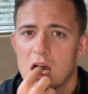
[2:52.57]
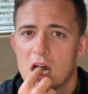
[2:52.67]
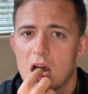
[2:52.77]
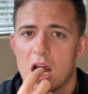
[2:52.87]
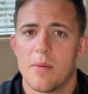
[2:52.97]

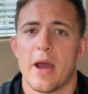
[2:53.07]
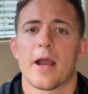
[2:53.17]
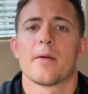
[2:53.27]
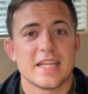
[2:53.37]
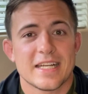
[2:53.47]
come back.
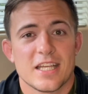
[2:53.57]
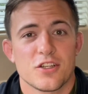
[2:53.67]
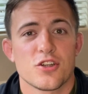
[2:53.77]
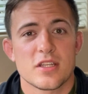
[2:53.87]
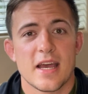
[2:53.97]
Next
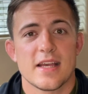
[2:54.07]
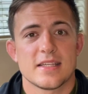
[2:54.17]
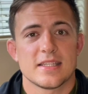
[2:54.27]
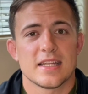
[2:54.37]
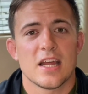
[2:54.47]

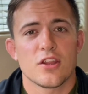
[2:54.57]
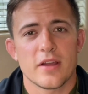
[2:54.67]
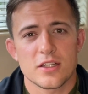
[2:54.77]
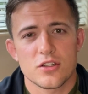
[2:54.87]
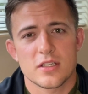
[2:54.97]
exercise is another
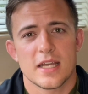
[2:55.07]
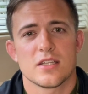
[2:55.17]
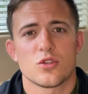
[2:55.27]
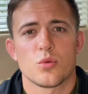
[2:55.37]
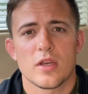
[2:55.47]
exercise
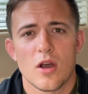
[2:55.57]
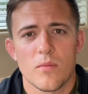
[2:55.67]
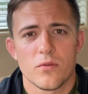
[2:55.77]
that's really helpful